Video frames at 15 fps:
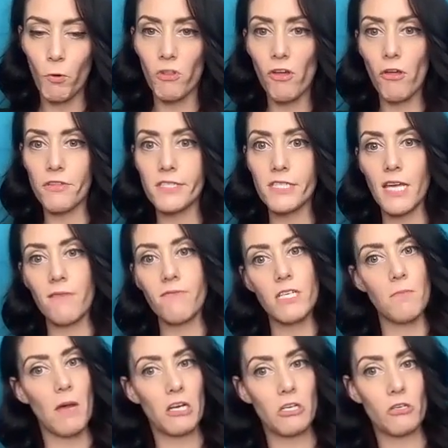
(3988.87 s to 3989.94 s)
with all the
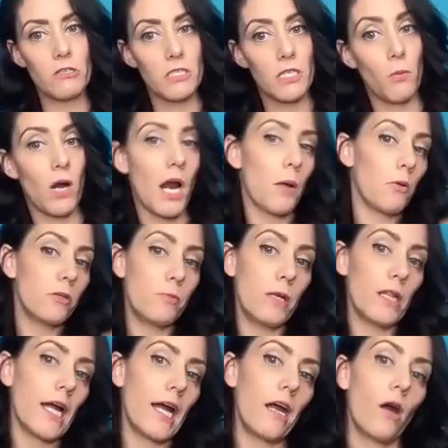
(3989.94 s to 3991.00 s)
safety measures, they were able to be
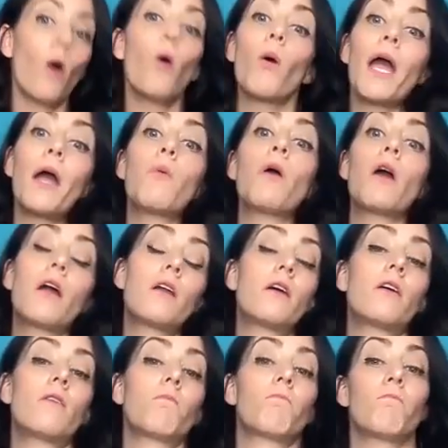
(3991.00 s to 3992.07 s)
like, okay, we're going
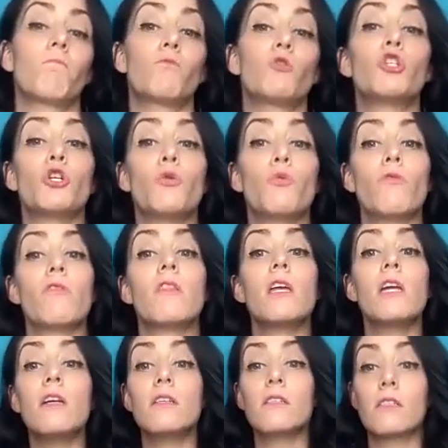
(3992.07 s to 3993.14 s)
to shoot
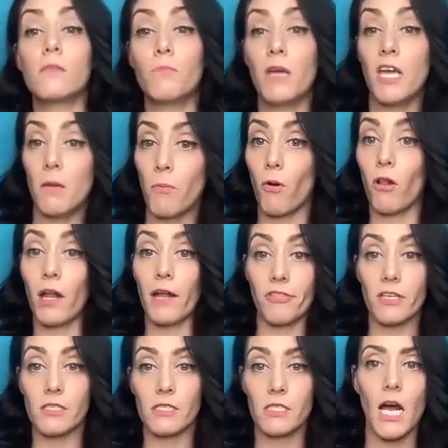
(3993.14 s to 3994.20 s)
these people at
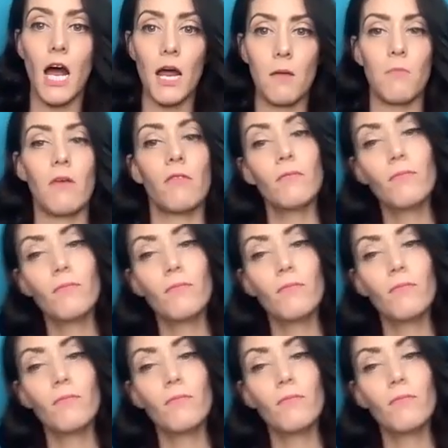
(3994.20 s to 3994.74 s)
this time.